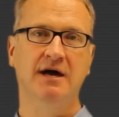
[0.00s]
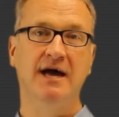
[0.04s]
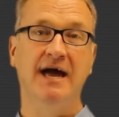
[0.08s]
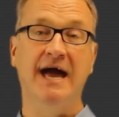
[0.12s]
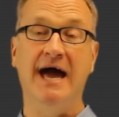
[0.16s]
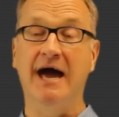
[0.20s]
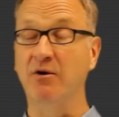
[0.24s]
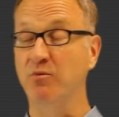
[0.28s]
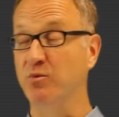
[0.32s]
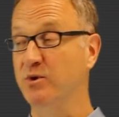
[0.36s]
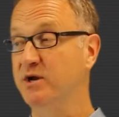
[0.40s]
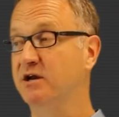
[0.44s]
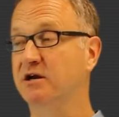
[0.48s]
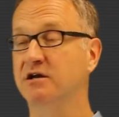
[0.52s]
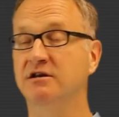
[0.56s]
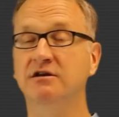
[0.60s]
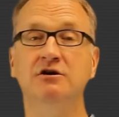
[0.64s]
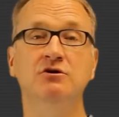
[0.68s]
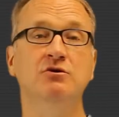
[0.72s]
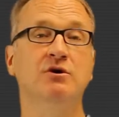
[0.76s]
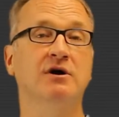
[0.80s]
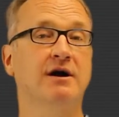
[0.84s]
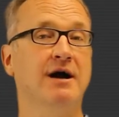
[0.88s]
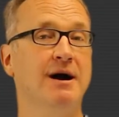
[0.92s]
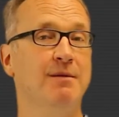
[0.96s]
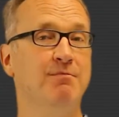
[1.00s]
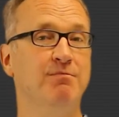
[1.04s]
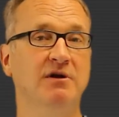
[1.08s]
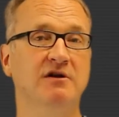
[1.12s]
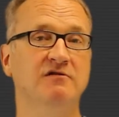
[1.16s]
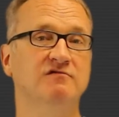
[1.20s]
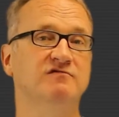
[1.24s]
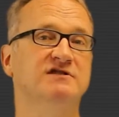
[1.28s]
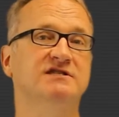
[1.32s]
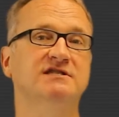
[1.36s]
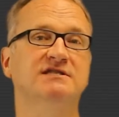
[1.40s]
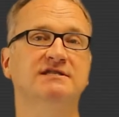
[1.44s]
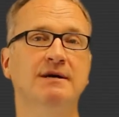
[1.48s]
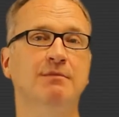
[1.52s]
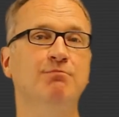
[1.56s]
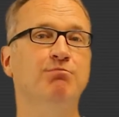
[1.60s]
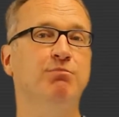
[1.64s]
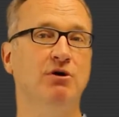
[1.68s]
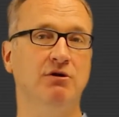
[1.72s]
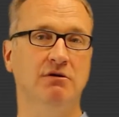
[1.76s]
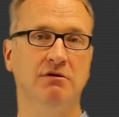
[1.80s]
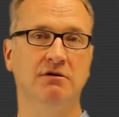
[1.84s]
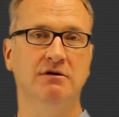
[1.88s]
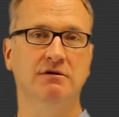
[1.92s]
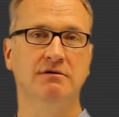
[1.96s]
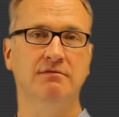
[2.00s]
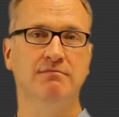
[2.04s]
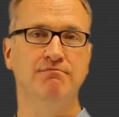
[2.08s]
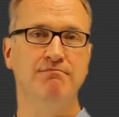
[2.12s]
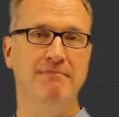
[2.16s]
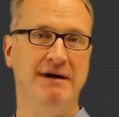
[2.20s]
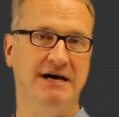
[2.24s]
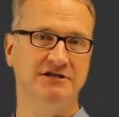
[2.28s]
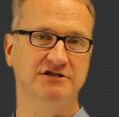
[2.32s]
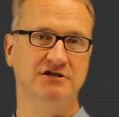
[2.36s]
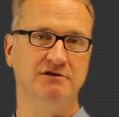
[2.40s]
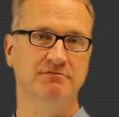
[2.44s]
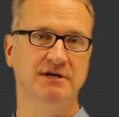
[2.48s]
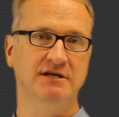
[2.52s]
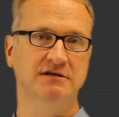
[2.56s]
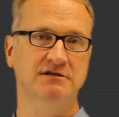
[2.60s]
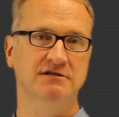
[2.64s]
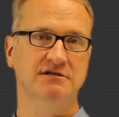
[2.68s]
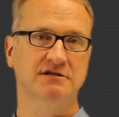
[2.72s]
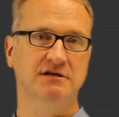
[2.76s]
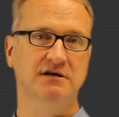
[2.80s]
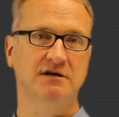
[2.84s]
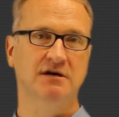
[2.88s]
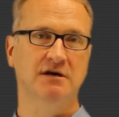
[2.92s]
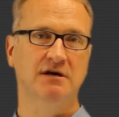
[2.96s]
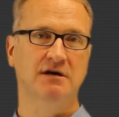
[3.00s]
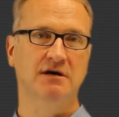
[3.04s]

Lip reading: And we can do a couple of simple measurements.